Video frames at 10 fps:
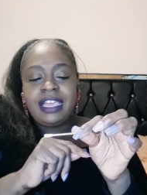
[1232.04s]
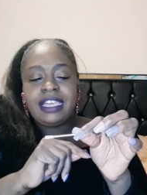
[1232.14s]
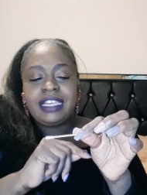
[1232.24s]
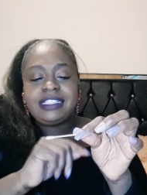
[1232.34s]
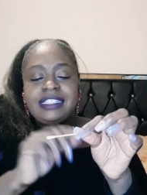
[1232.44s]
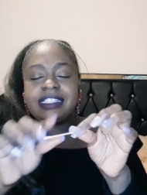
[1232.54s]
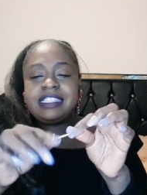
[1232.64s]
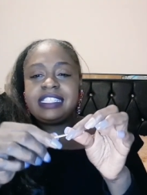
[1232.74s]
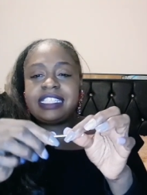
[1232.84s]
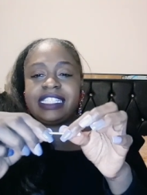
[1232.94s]
It's
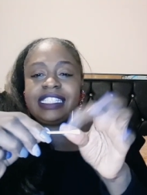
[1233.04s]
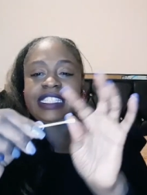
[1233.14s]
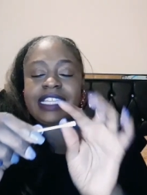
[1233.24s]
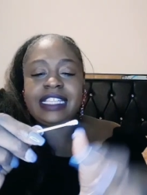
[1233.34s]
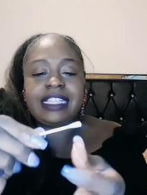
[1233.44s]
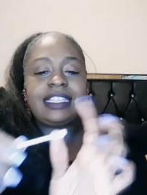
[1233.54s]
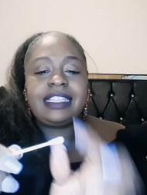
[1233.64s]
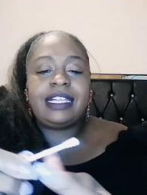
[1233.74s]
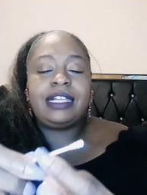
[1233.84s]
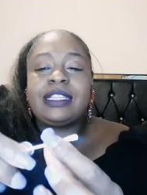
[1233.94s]
this,
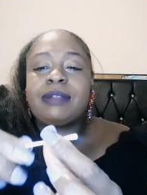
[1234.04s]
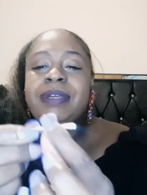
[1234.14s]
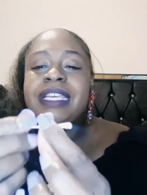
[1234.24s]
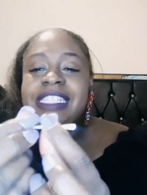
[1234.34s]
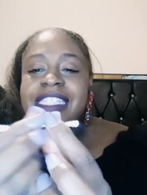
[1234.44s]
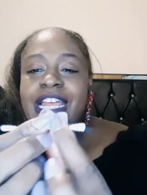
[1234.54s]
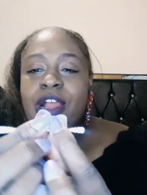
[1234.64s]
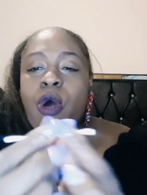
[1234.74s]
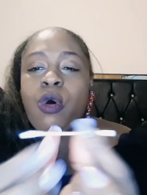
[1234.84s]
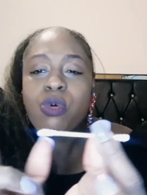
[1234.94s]
the piece that
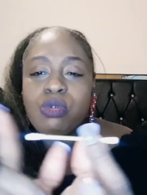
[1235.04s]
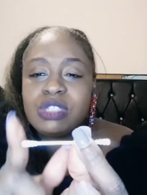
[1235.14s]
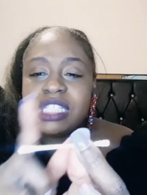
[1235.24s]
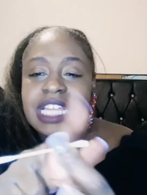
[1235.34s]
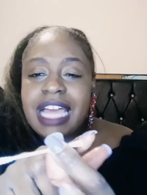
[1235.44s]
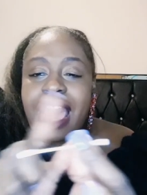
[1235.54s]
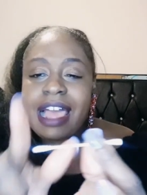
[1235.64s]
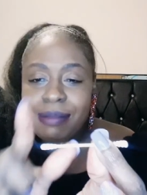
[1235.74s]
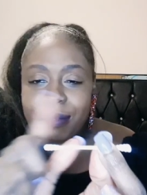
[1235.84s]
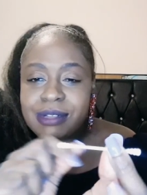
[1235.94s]
holds the
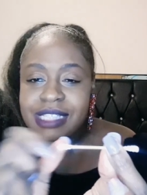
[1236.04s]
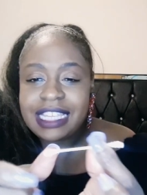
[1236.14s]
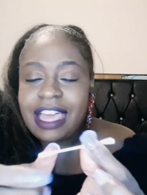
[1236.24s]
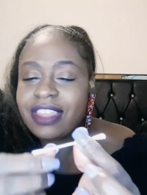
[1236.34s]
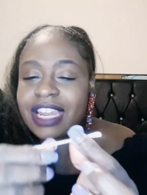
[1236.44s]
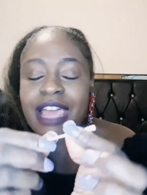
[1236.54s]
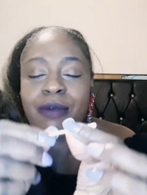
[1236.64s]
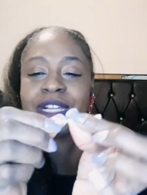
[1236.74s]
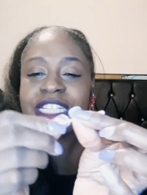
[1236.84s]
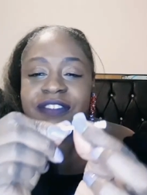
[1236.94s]
cotton balls together. Like
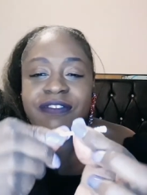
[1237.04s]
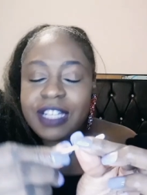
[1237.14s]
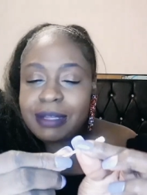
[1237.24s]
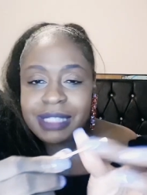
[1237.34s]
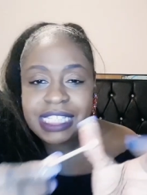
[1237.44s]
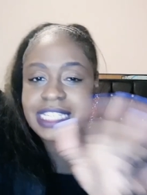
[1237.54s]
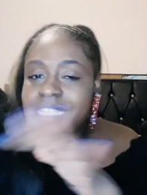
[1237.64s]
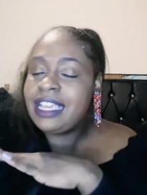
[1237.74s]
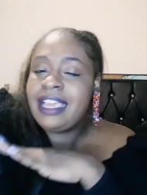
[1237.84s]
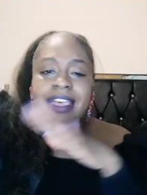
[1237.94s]
when it's
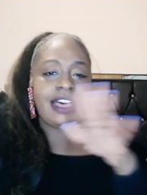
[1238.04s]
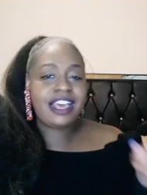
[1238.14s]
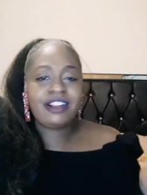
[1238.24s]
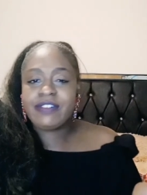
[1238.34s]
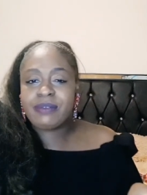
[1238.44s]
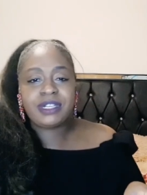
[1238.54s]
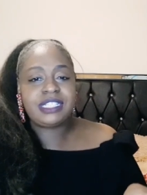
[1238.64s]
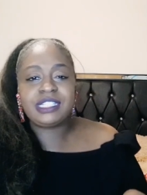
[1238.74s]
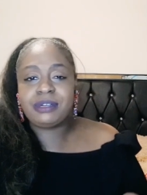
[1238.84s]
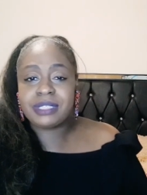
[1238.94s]
flimsy, I don't even
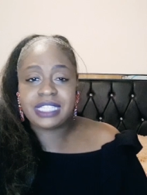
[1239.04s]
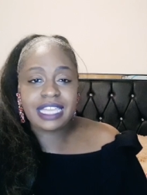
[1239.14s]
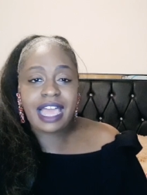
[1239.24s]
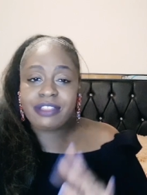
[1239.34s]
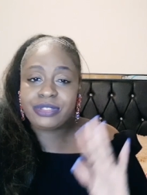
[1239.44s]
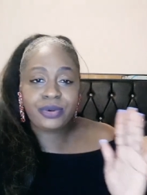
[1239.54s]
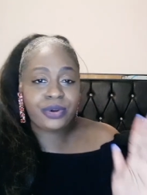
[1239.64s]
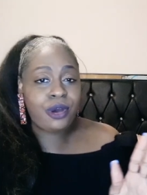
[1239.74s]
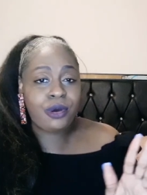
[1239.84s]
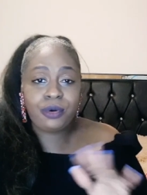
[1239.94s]
want to deal with it. I'll throw
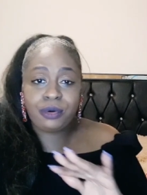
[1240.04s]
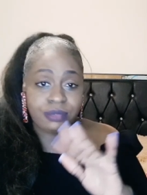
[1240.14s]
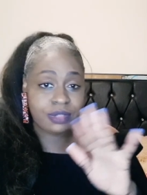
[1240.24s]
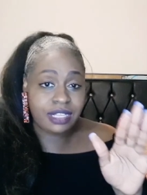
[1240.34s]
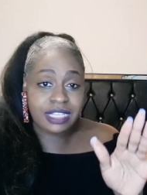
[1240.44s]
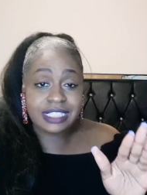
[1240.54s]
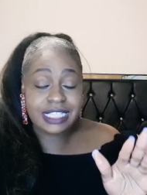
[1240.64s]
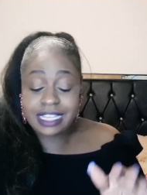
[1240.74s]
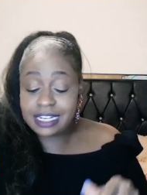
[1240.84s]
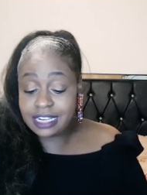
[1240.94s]
the whole
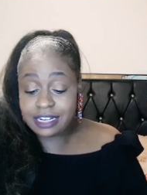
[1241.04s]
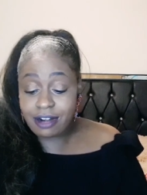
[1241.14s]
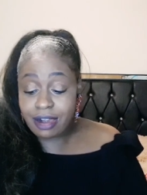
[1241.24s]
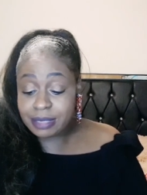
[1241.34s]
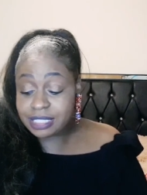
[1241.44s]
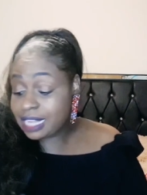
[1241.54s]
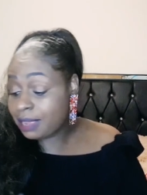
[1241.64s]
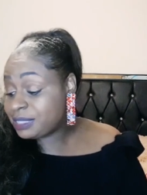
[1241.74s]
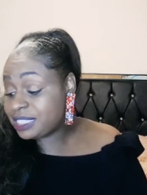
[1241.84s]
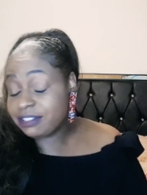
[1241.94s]
container in the garbage.
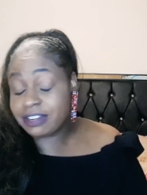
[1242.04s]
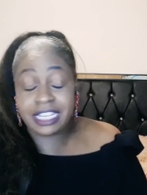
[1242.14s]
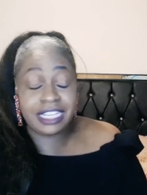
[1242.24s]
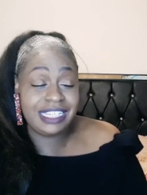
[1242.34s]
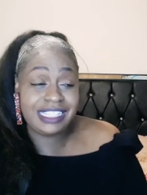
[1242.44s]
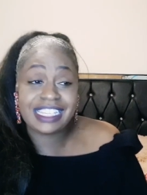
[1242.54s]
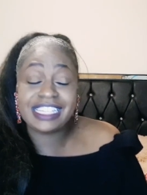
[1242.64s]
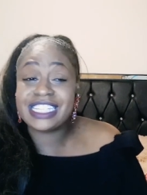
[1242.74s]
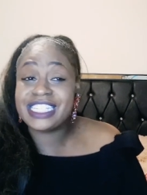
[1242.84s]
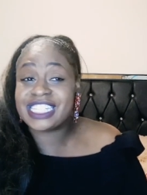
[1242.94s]
I'm serious,
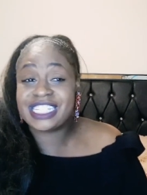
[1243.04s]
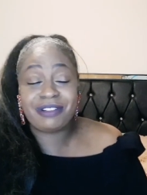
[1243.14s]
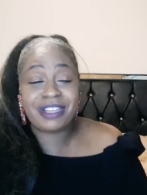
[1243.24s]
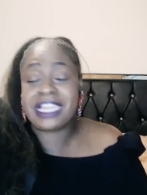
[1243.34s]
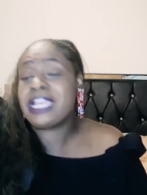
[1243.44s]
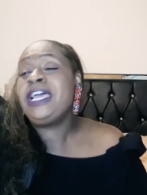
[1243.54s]
because it's annoying.